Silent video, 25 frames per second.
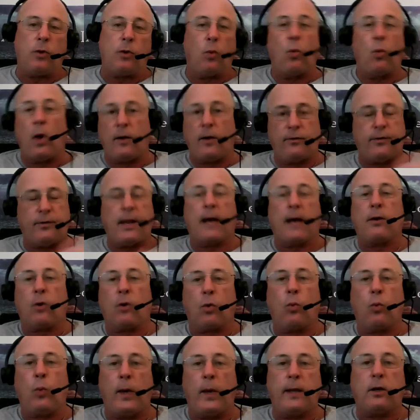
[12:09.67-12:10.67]
The ones that
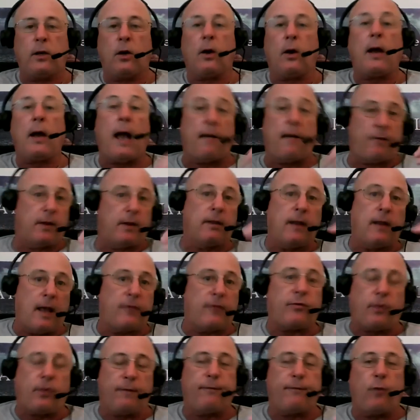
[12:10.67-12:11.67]
are weaker have a
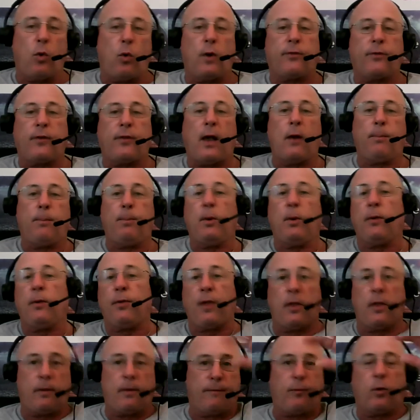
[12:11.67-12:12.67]
lesser force output
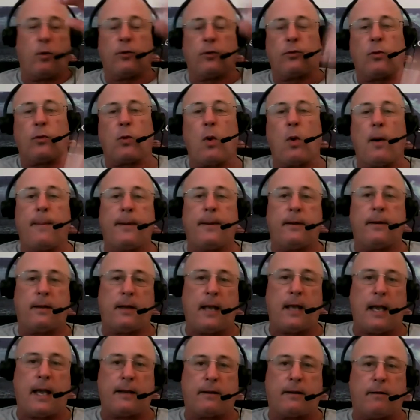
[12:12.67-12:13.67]
than the force requirement to
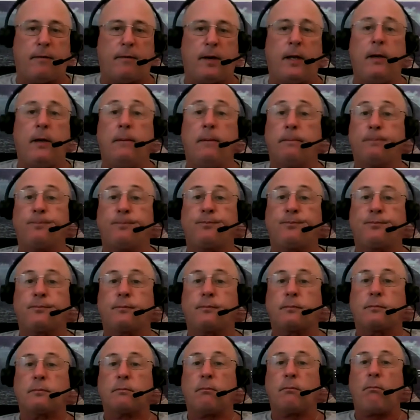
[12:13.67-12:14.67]
the activity,
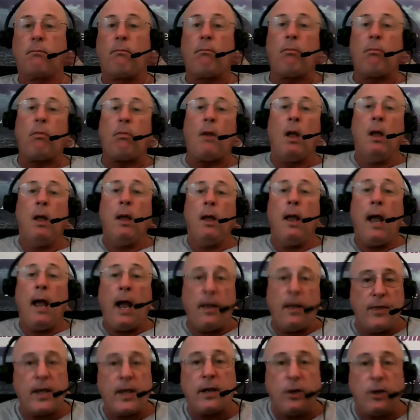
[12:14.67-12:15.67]

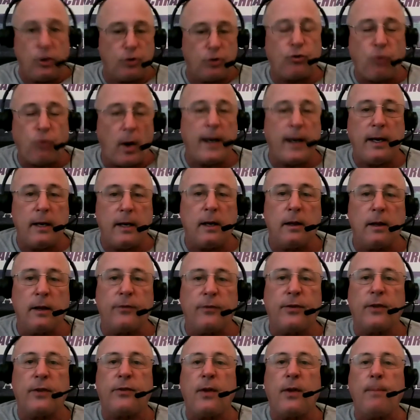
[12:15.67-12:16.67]
and they're going to strain and
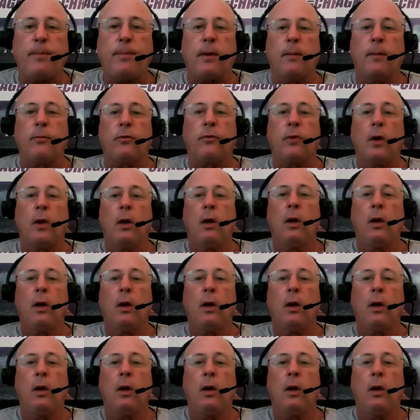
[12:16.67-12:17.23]
elicit symptoms.